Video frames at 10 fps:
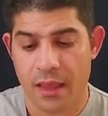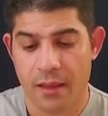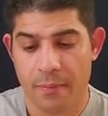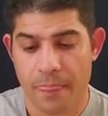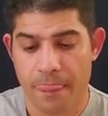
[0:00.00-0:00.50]

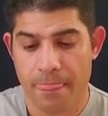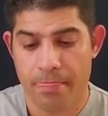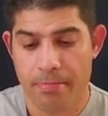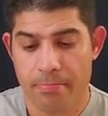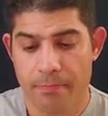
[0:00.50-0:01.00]

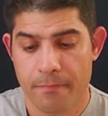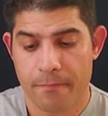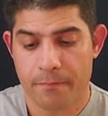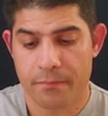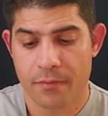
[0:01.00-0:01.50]

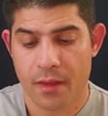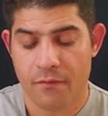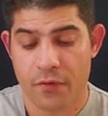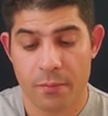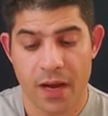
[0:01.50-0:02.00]

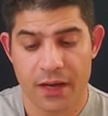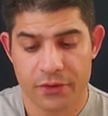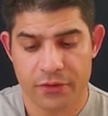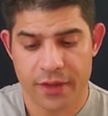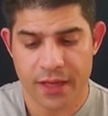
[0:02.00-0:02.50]

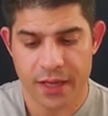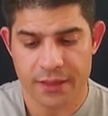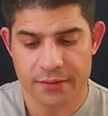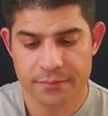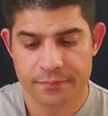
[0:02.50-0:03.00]
from under
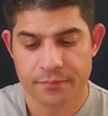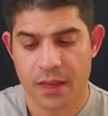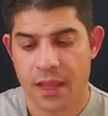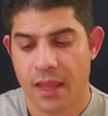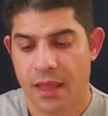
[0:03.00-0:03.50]
the gun.
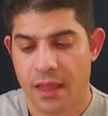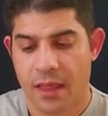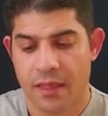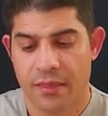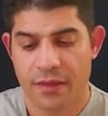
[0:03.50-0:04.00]

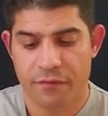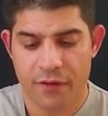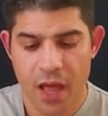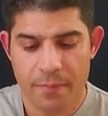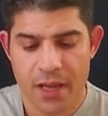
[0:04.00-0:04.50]

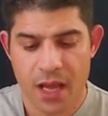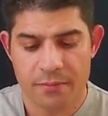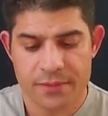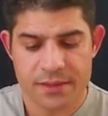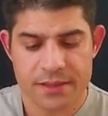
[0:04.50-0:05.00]
The
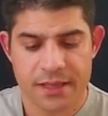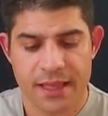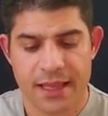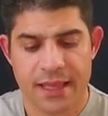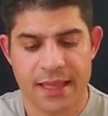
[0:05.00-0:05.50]
flop
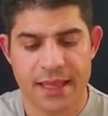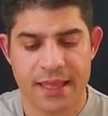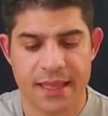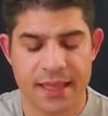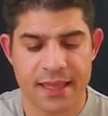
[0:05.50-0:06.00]
comes
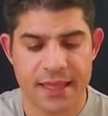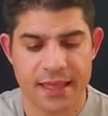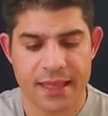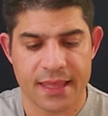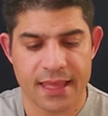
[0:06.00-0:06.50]

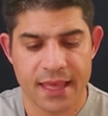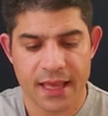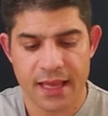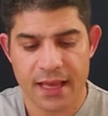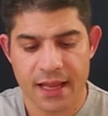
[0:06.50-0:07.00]

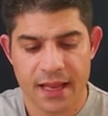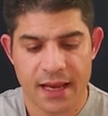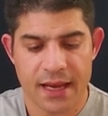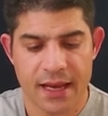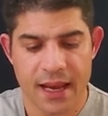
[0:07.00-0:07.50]

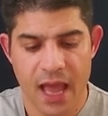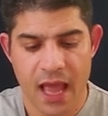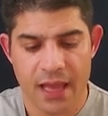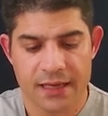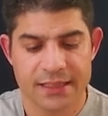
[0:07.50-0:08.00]
king
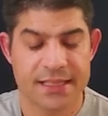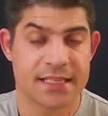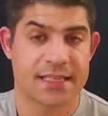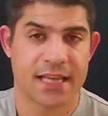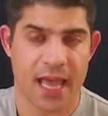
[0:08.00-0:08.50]

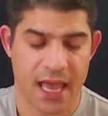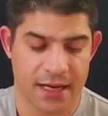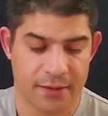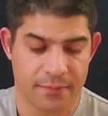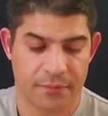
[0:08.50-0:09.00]

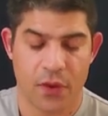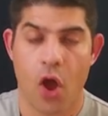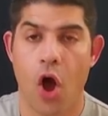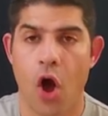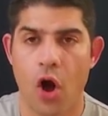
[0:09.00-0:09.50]
9-10,
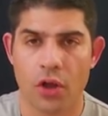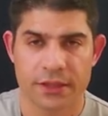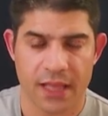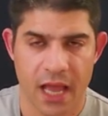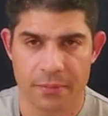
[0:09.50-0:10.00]

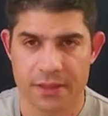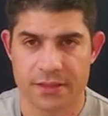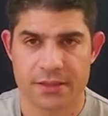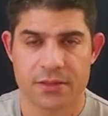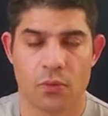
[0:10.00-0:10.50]
all
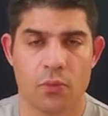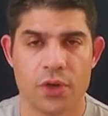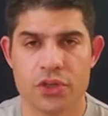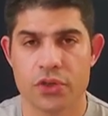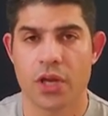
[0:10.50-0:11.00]

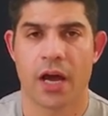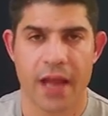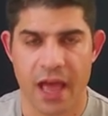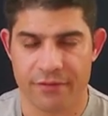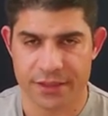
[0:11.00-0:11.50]
diamonds. We
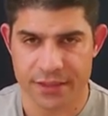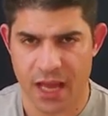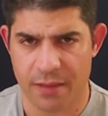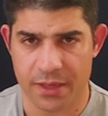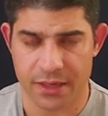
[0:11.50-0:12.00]
do not
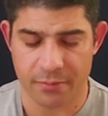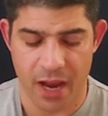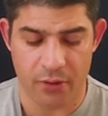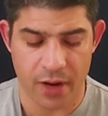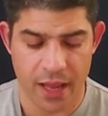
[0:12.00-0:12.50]
have a
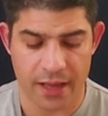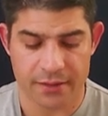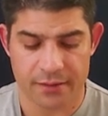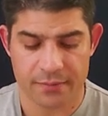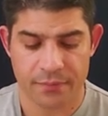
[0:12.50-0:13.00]
diamond in
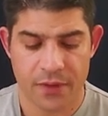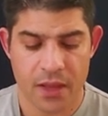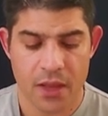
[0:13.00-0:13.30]
our hand.